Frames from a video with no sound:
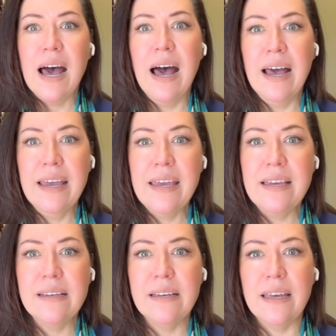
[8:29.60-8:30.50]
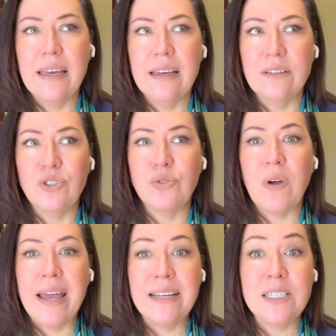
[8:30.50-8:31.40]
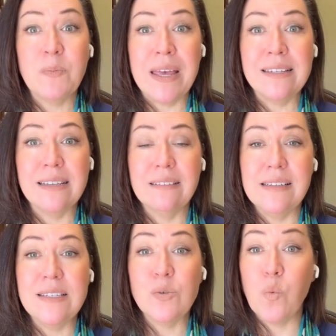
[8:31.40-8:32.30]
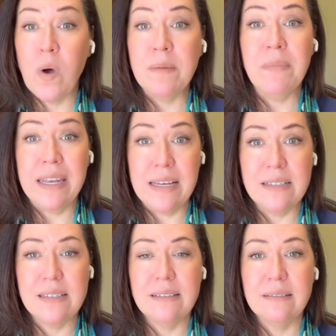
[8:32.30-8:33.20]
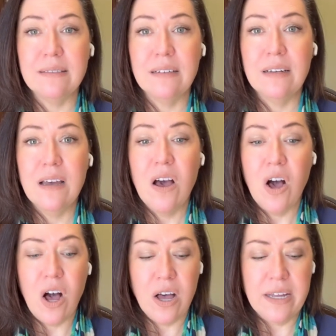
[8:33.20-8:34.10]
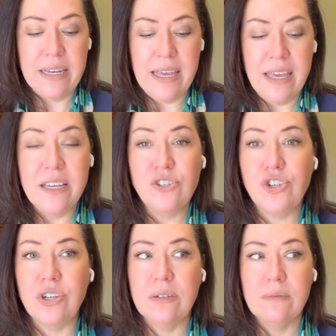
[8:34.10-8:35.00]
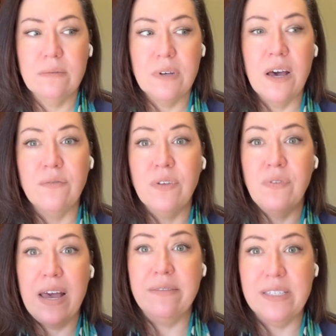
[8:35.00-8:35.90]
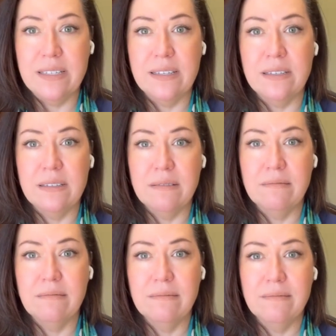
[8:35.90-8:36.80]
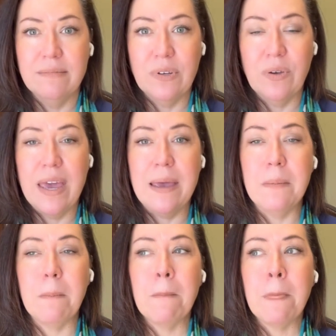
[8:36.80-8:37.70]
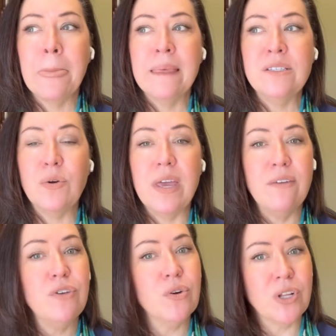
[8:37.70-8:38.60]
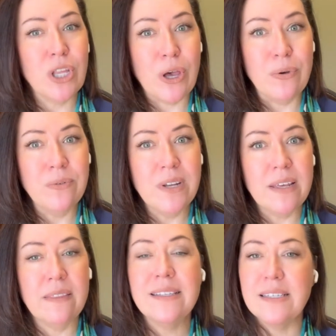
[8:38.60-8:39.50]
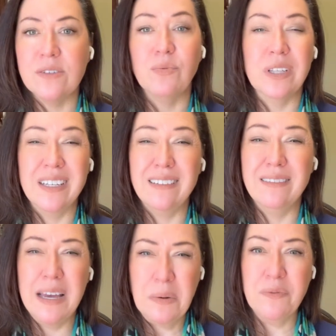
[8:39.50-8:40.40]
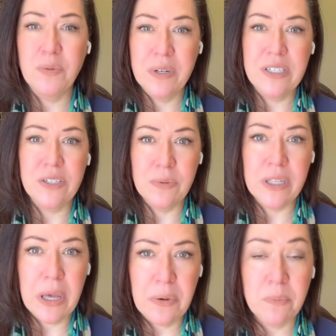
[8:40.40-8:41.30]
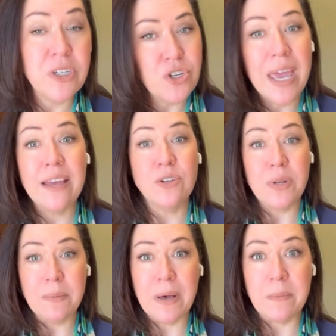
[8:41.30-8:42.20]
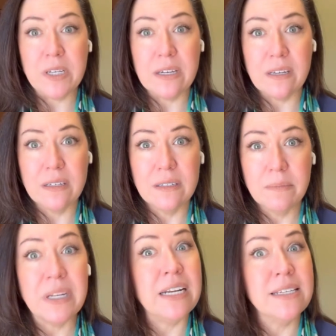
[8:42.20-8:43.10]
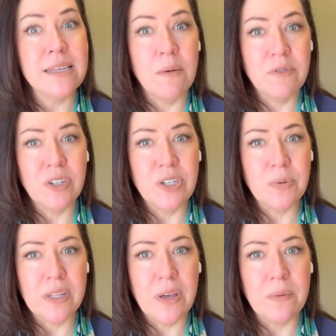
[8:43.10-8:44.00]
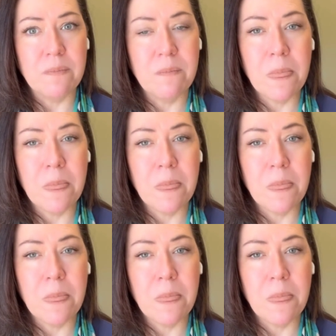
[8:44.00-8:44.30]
I try to spend at least one minute on each of the five senses, okay? So if you're alone, this is a really helpful one to do alone, but you can do it in public, but it is helpful to do it alone.